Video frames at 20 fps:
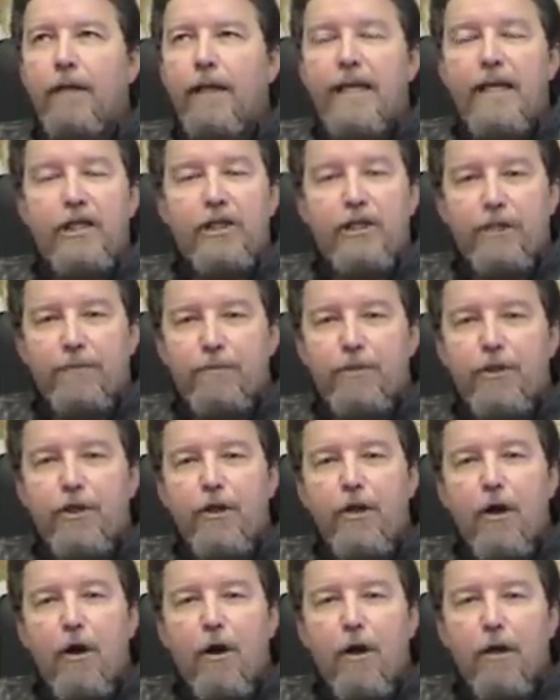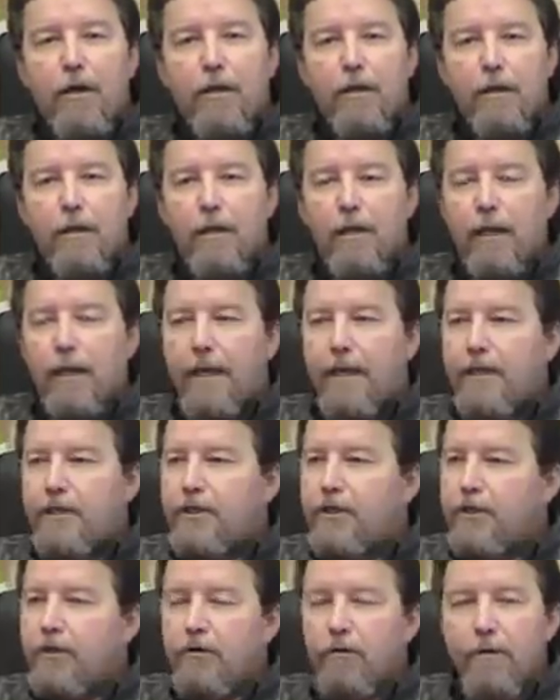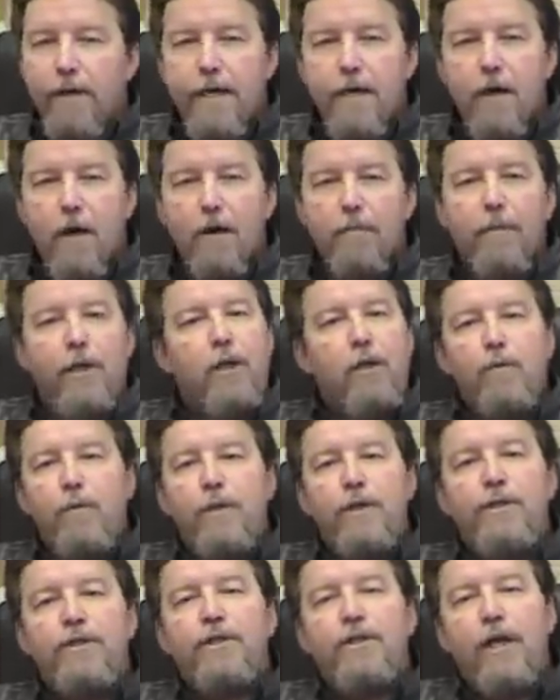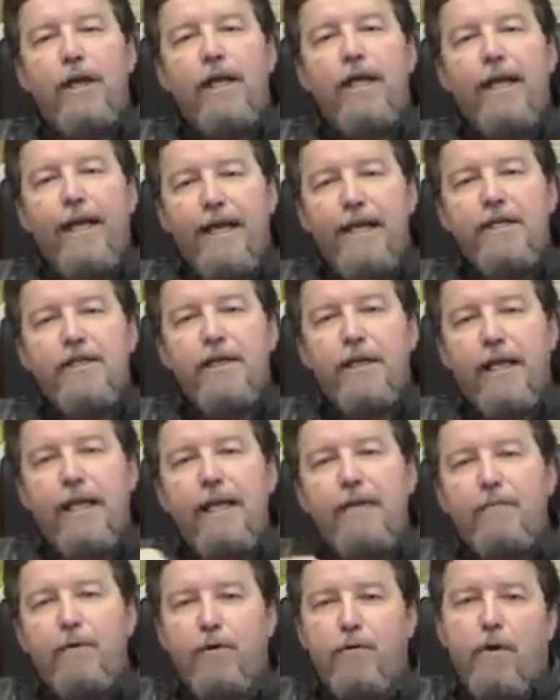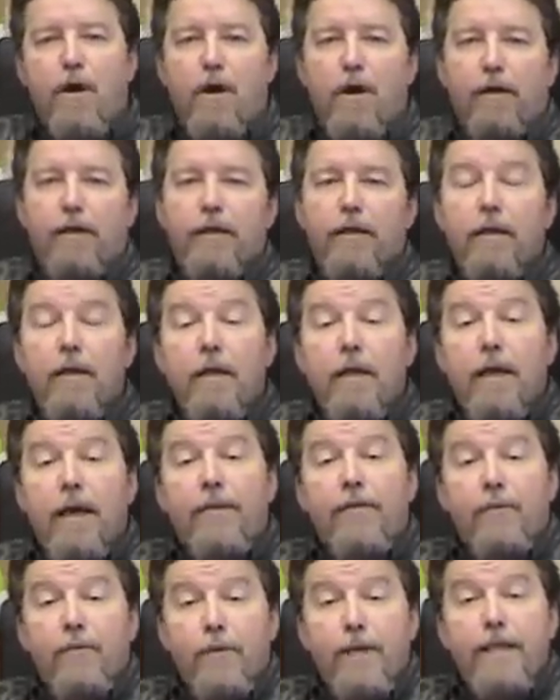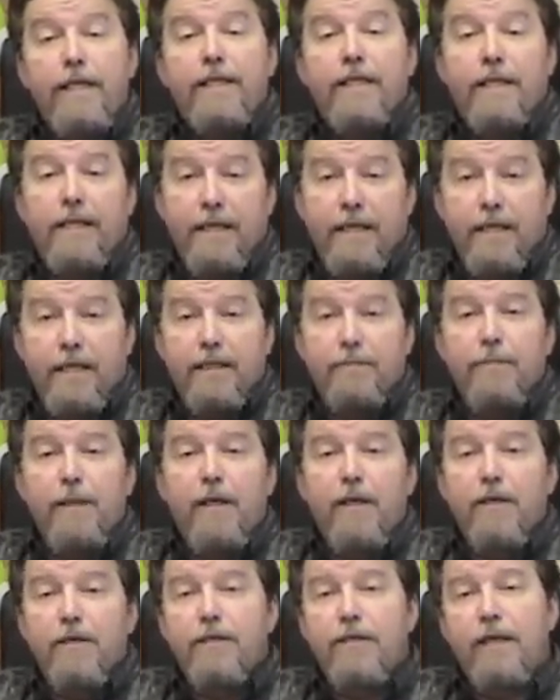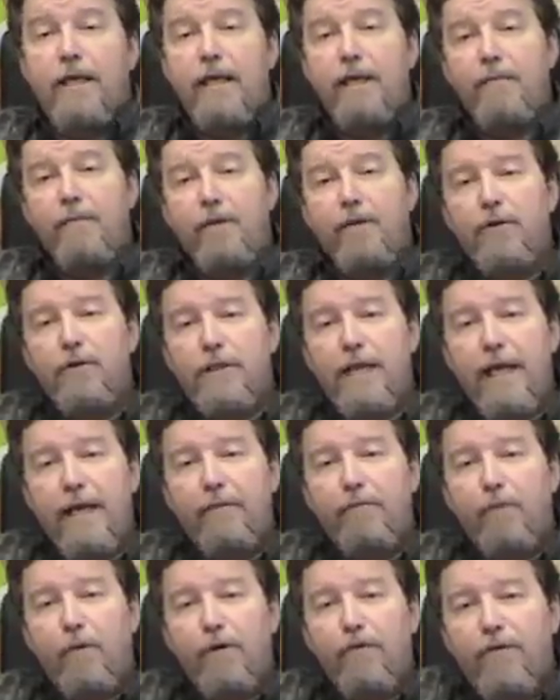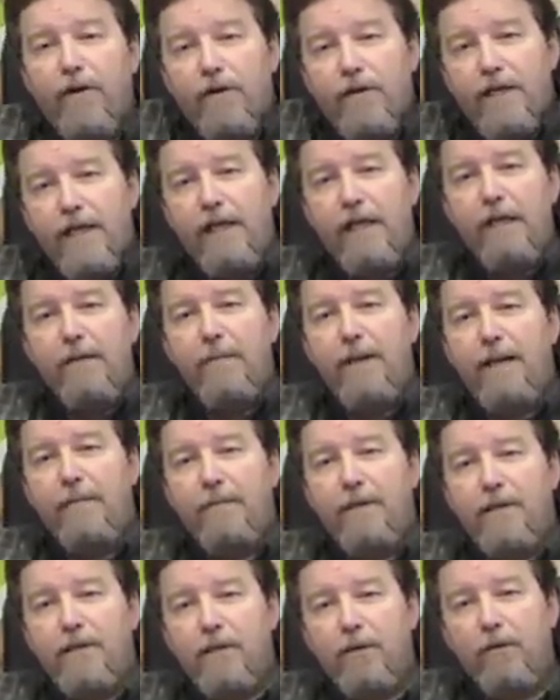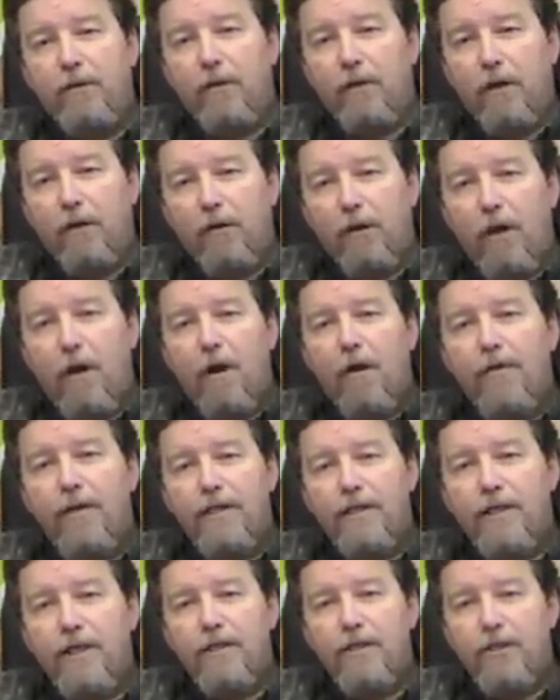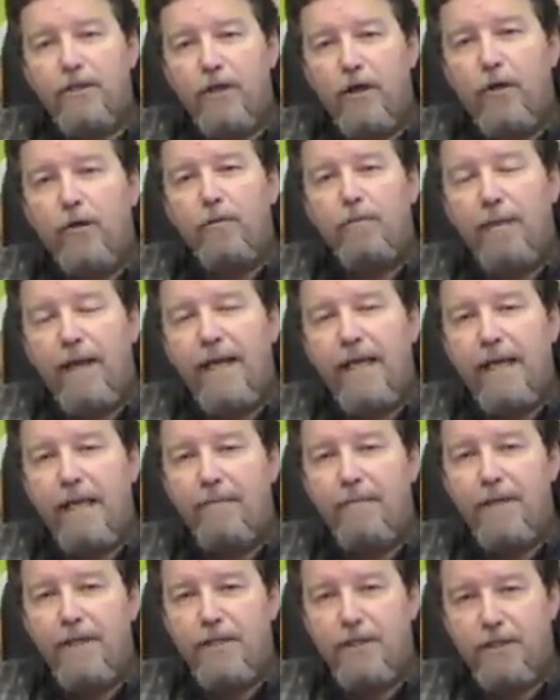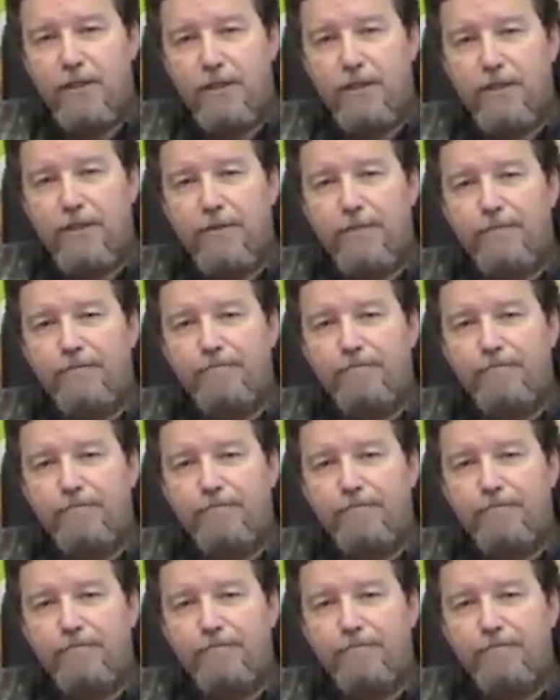Egyptian art and ancient Greek art, but you wouldn't study ancient Hebrew art. And the reason is because the Hebrews had one of their Ten Commandments, a law that says, don't make images.